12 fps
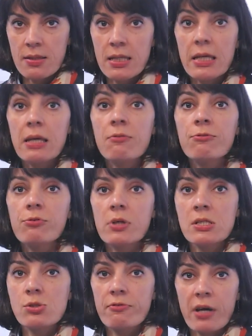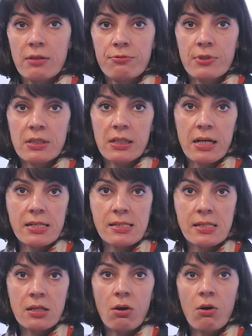the influence of
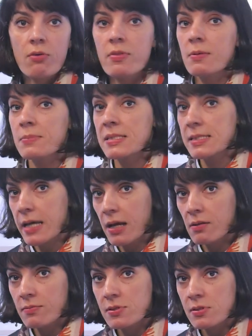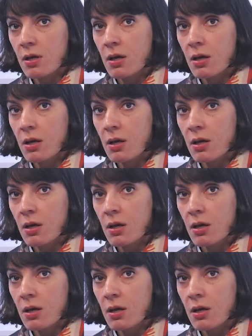advertising on themselves